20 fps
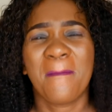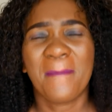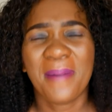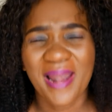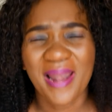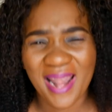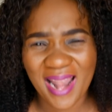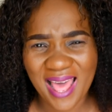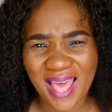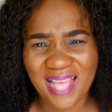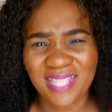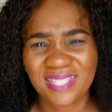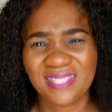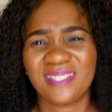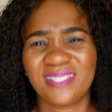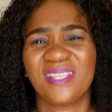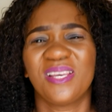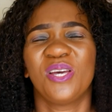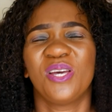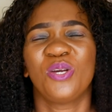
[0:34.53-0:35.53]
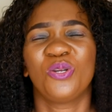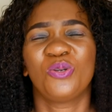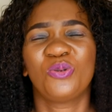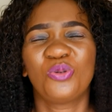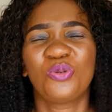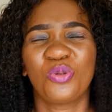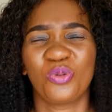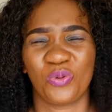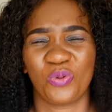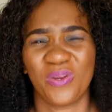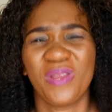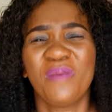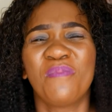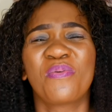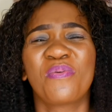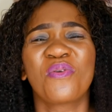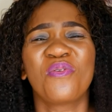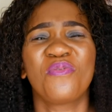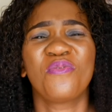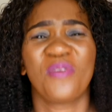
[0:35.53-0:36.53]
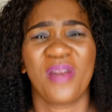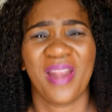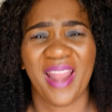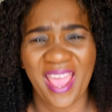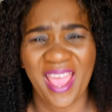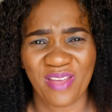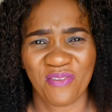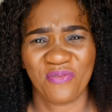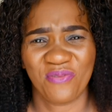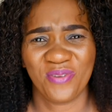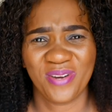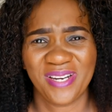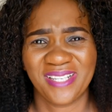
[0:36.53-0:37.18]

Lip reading: plans to improve your life.